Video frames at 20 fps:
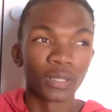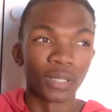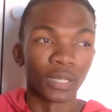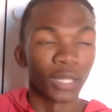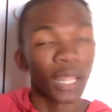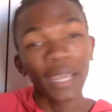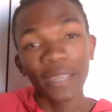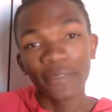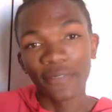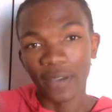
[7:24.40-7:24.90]

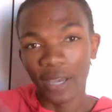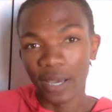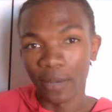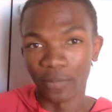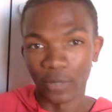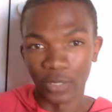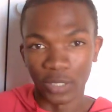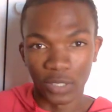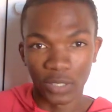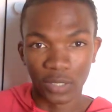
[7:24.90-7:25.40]
Life
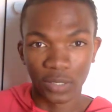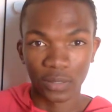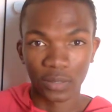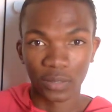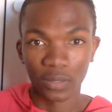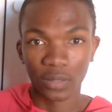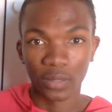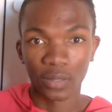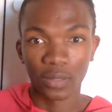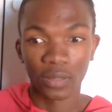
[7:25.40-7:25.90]
happens,
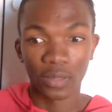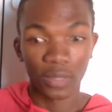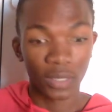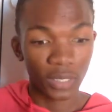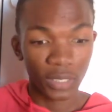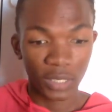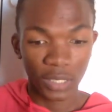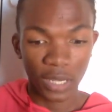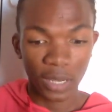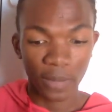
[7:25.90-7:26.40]

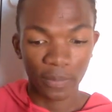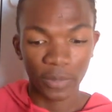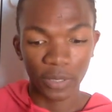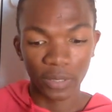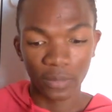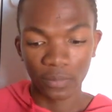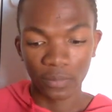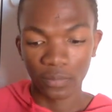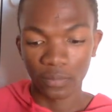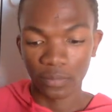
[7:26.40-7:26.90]
things
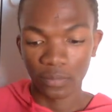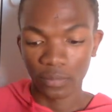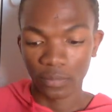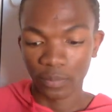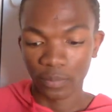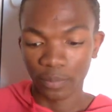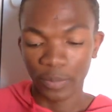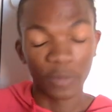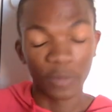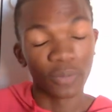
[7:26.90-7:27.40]
happen,
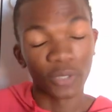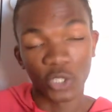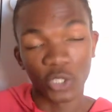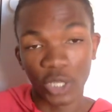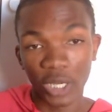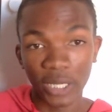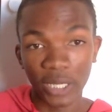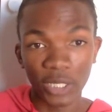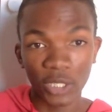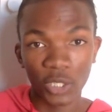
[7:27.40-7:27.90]
people
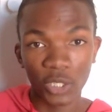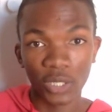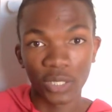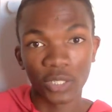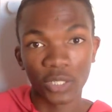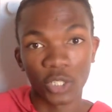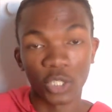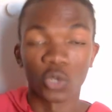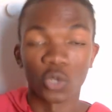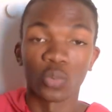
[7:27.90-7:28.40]
change,
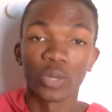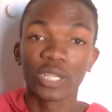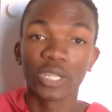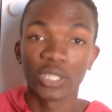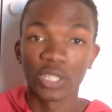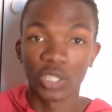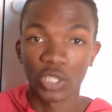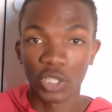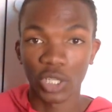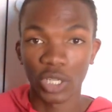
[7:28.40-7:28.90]

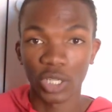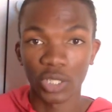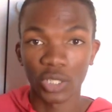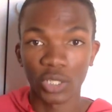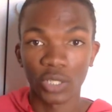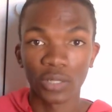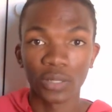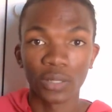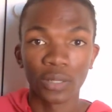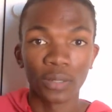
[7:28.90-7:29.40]
situations
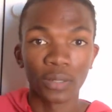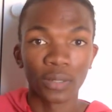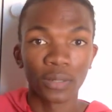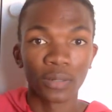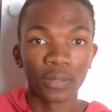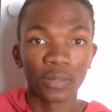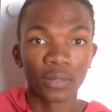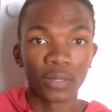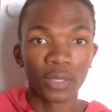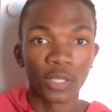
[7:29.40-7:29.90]
change.
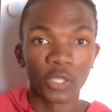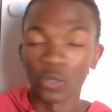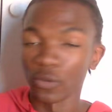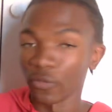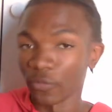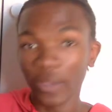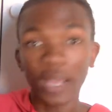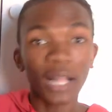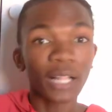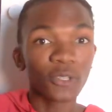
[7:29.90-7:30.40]
Your
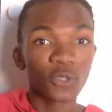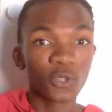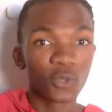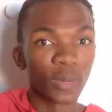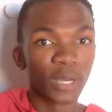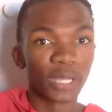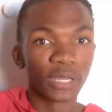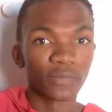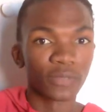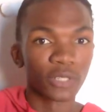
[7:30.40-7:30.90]
values
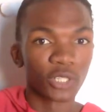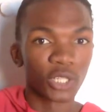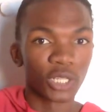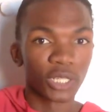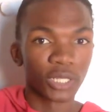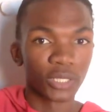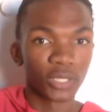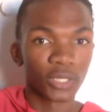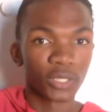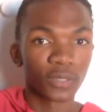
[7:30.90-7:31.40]
might even
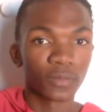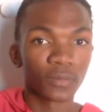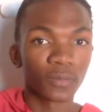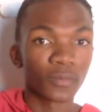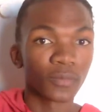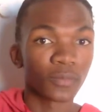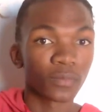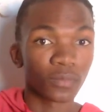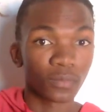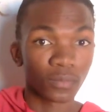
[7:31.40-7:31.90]
change.
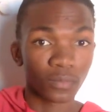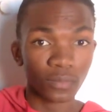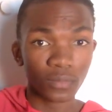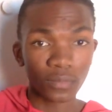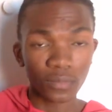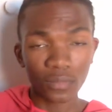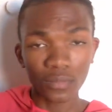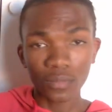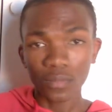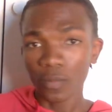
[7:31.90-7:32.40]

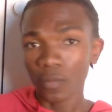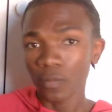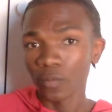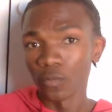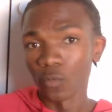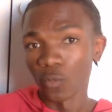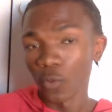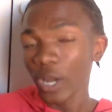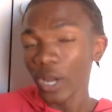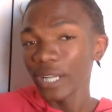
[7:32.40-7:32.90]

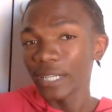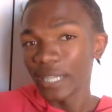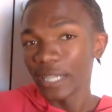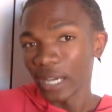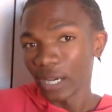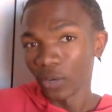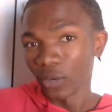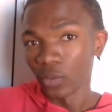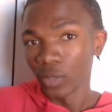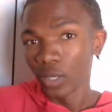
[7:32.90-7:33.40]
Right
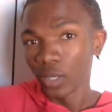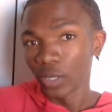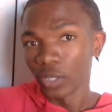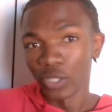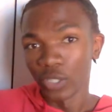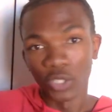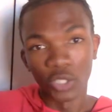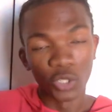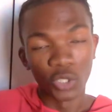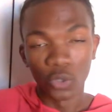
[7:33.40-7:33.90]
now,
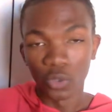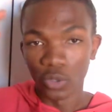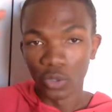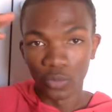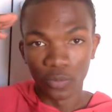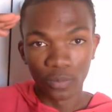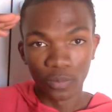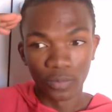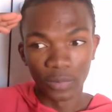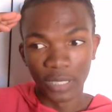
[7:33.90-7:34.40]

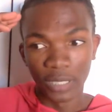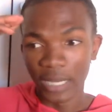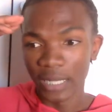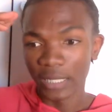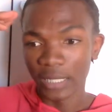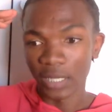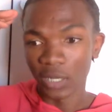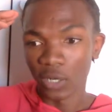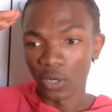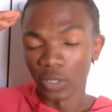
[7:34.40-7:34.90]
you're dead
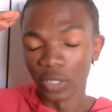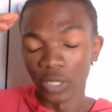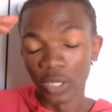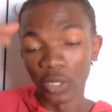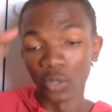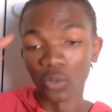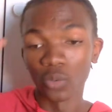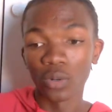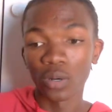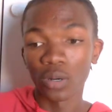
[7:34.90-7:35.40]
set on,
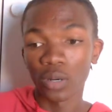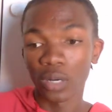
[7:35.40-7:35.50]
no,